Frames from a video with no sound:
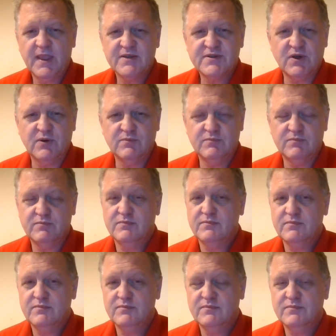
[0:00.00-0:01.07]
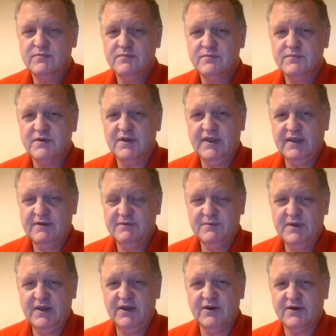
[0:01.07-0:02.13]
So
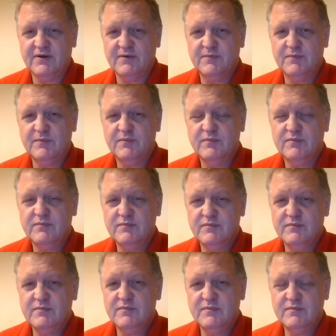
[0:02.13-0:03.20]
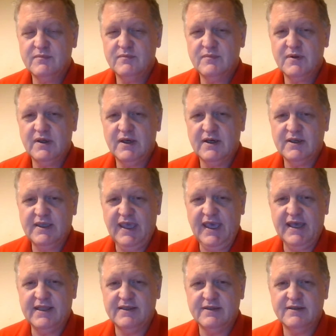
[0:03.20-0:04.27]
here,
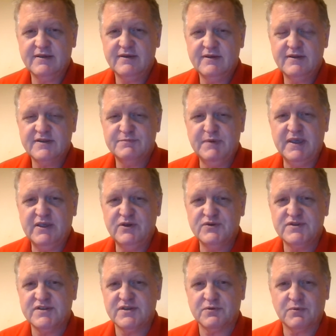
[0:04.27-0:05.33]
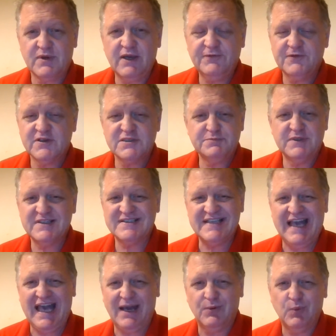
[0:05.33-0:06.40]
again, it's being used as a reference, but it's
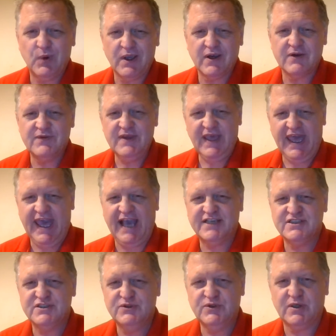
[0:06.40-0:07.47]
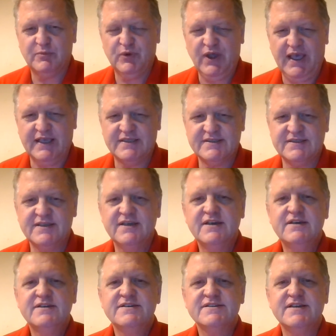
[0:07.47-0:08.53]
not where the action took place.
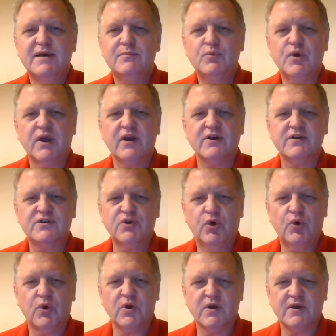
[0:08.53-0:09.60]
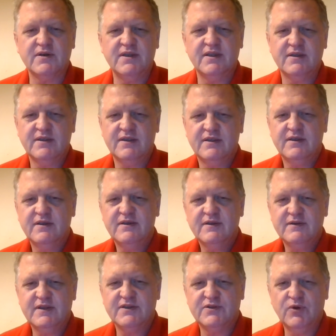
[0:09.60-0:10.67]
Somewhere toward
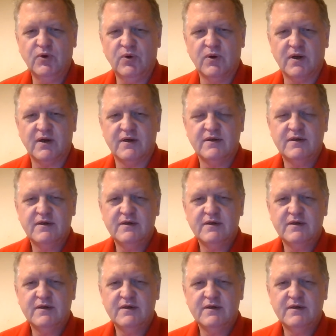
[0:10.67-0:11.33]
the door.